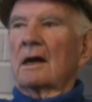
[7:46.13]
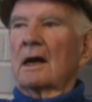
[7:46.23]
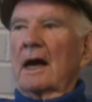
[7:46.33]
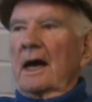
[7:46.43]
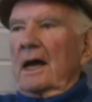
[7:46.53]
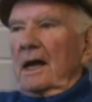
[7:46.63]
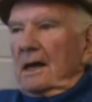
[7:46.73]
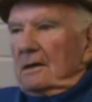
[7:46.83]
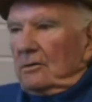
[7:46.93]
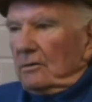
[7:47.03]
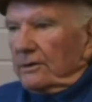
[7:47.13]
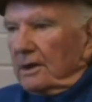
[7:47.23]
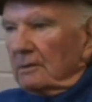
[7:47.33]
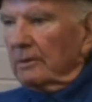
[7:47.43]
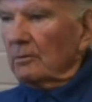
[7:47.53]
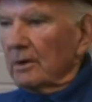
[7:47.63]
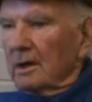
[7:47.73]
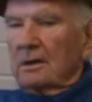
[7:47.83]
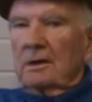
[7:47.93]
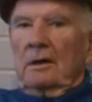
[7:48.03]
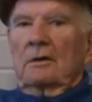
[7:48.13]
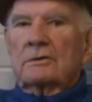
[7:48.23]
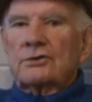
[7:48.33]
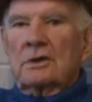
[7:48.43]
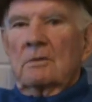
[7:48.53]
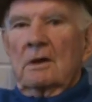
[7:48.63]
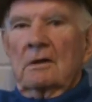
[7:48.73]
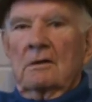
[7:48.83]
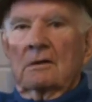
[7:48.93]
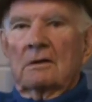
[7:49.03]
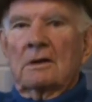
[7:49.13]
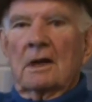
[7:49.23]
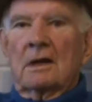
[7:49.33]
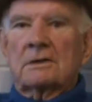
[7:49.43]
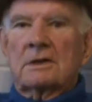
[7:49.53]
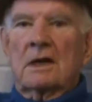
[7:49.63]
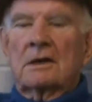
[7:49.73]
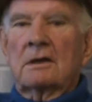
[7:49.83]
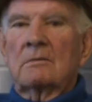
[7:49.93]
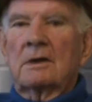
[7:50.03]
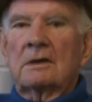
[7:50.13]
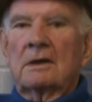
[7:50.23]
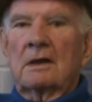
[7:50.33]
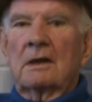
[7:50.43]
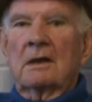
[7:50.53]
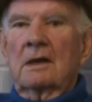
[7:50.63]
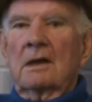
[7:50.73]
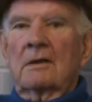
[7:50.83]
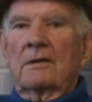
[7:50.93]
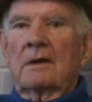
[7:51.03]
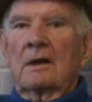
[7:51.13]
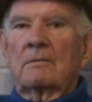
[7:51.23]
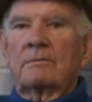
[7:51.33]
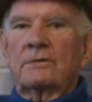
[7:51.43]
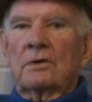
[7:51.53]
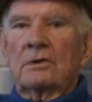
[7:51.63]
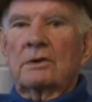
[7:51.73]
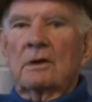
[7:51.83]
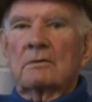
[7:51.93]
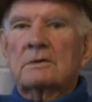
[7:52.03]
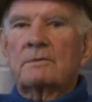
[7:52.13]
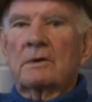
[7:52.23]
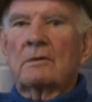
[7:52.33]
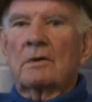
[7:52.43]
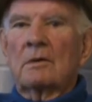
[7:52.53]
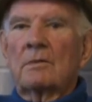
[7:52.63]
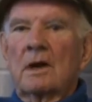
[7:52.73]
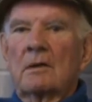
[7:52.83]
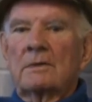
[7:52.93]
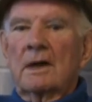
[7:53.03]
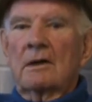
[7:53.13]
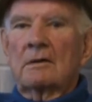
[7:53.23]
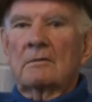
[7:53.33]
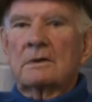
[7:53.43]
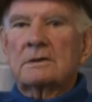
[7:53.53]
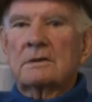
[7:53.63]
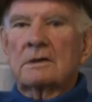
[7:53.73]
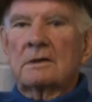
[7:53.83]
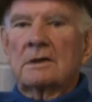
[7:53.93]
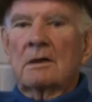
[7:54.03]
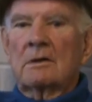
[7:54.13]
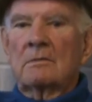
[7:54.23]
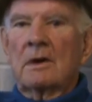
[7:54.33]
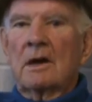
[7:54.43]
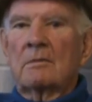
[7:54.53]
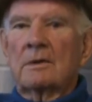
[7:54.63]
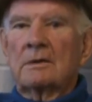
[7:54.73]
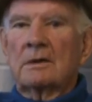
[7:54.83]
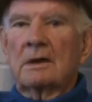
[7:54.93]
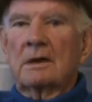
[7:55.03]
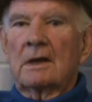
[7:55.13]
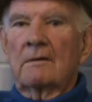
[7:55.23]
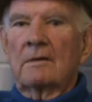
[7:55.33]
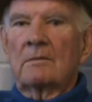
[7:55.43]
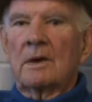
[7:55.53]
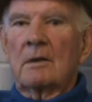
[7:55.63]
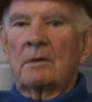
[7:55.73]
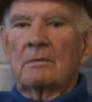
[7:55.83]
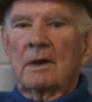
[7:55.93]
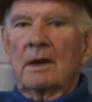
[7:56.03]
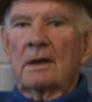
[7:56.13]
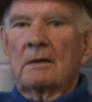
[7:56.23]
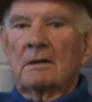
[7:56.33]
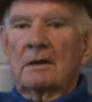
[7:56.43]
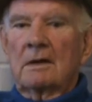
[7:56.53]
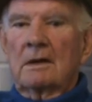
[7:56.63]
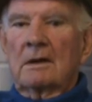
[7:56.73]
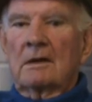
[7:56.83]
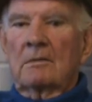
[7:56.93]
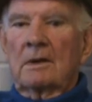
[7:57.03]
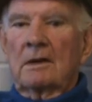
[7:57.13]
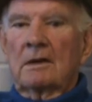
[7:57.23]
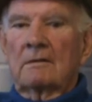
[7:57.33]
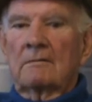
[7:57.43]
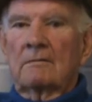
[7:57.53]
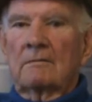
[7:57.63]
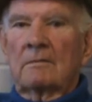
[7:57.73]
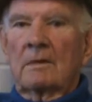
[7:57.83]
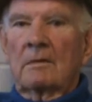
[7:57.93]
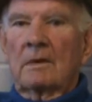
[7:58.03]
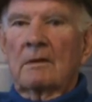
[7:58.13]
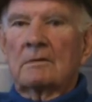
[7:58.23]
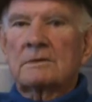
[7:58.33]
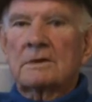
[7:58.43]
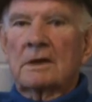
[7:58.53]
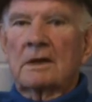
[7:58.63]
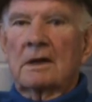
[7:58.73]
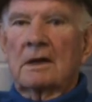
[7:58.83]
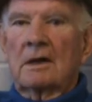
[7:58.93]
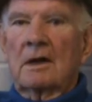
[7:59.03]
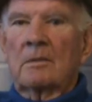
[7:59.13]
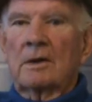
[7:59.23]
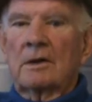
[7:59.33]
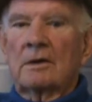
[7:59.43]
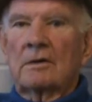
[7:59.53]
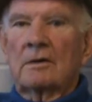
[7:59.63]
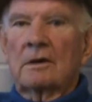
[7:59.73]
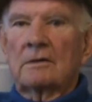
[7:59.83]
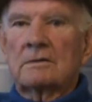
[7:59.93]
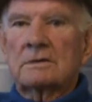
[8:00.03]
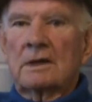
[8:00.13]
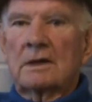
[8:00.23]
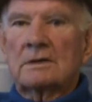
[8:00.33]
I don't think we went into Hiroshima or Nagasaki, but the Tokyo was pretty well bombed out. It wasn't the atomic bomb, but the heavy bombing by American. It was the Army Air Corps in those days,